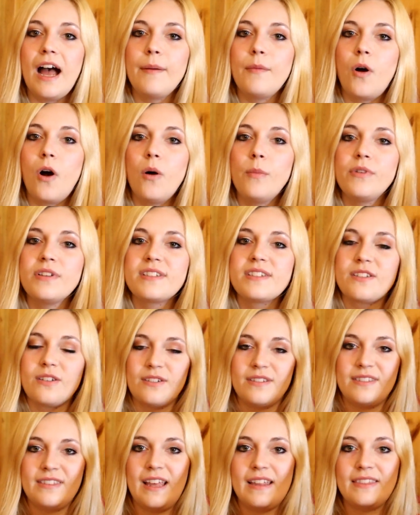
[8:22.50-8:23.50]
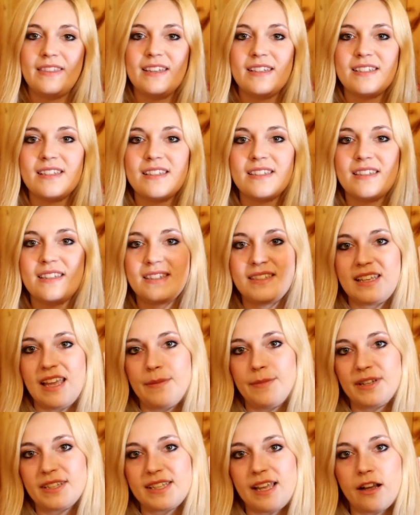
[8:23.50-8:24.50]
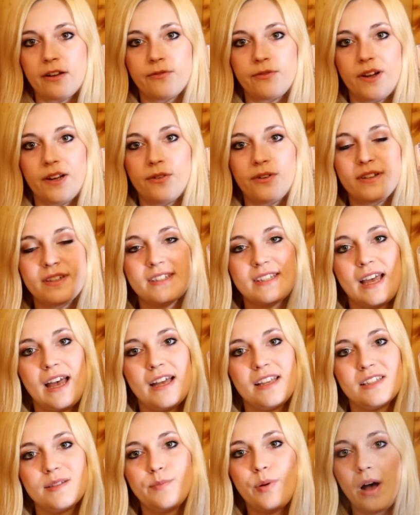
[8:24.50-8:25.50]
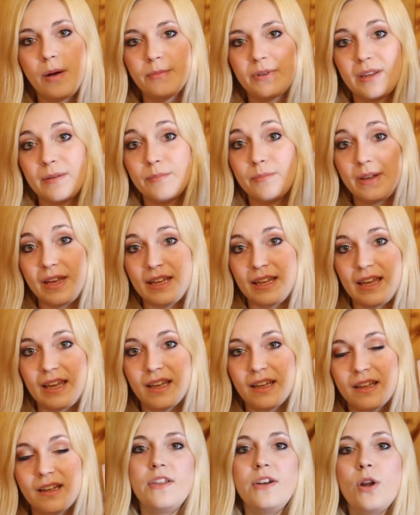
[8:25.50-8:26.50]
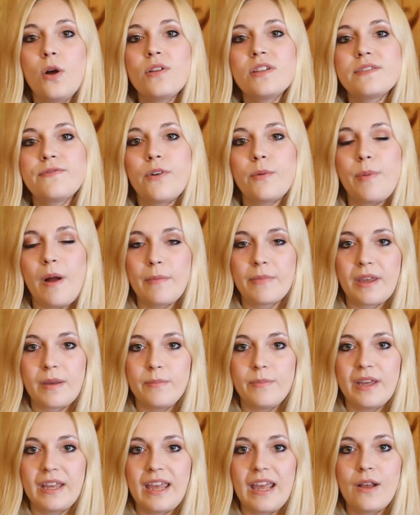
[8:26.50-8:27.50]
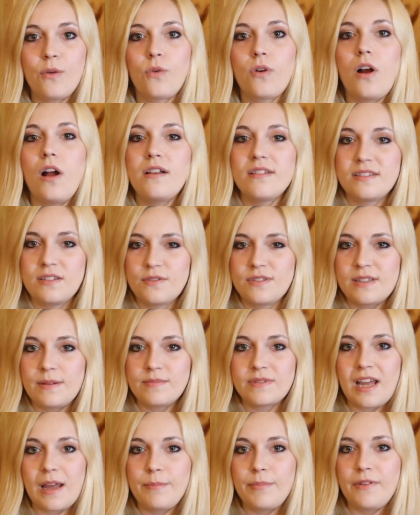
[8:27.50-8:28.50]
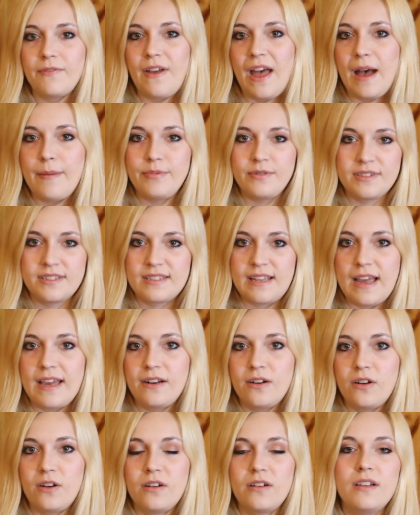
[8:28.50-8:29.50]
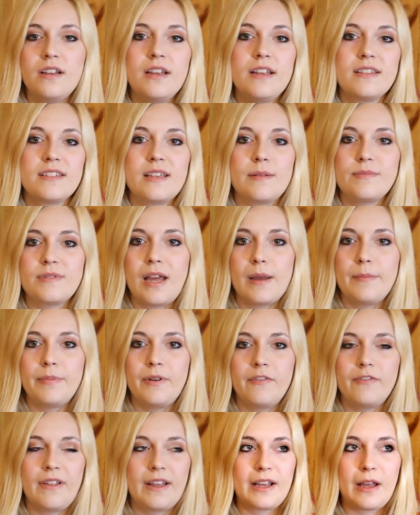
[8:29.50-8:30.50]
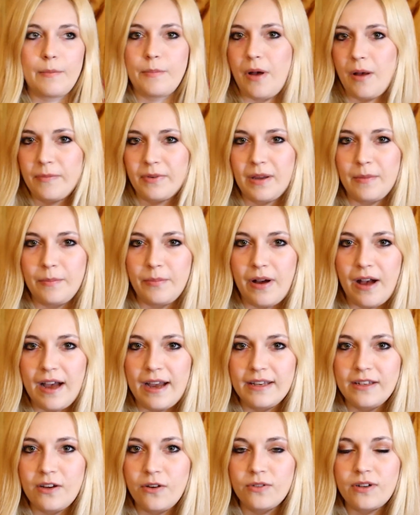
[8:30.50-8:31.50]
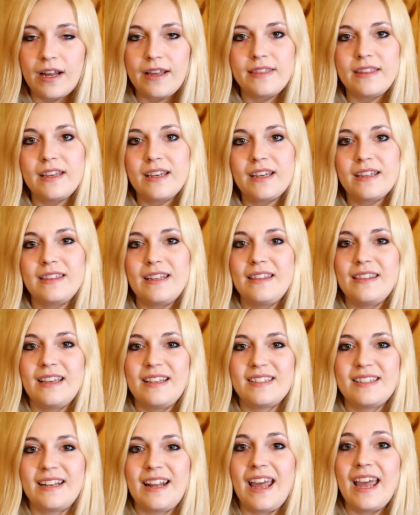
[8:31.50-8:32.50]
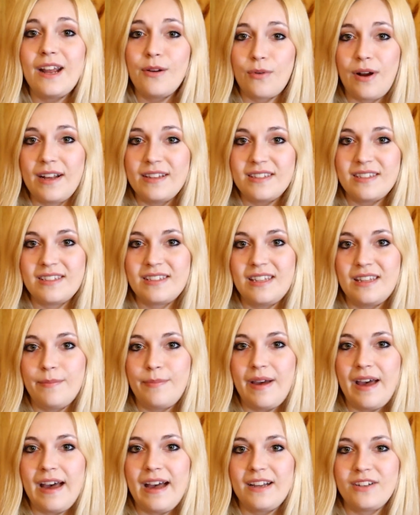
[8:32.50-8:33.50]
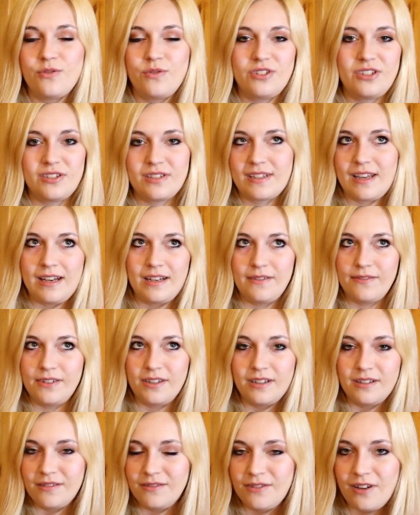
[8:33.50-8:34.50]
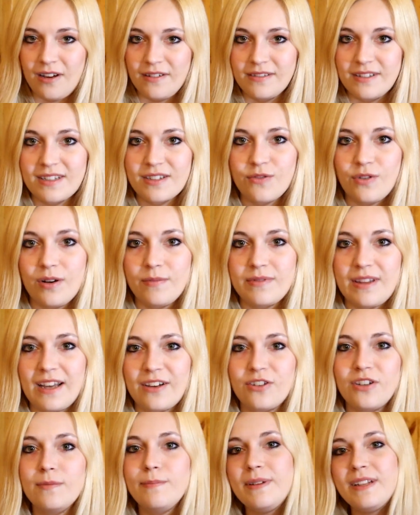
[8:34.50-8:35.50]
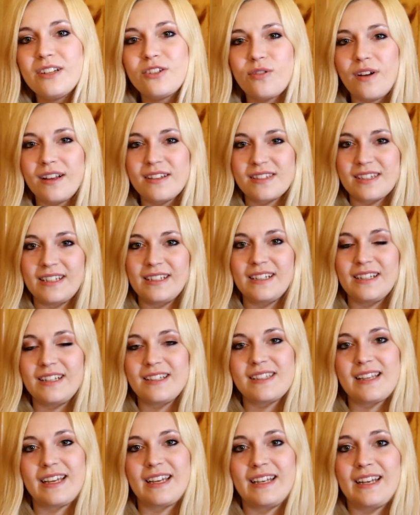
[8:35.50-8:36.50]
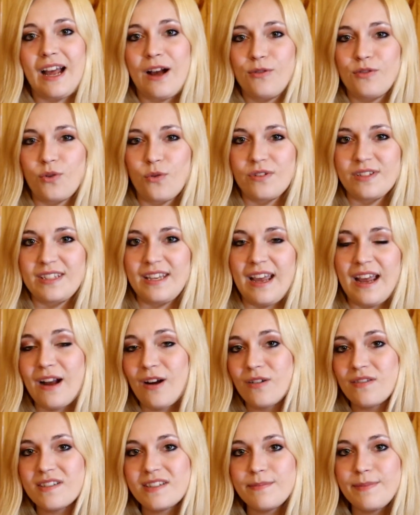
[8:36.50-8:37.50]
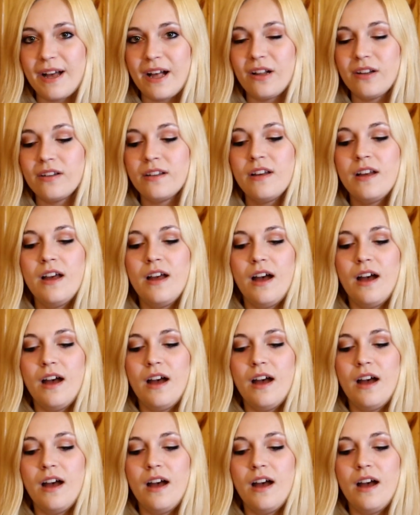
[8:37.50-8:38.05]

I'm almost certain that this is the same exact fragrance as Pumpkin Picking. The notes for Pumpkin Picking were also some type of apple cider, some type of like a pumpkin pie note I think, and then they said hayrides to the patch, which is kind of a nondescript that could be translated as like an outdoorsy air smell.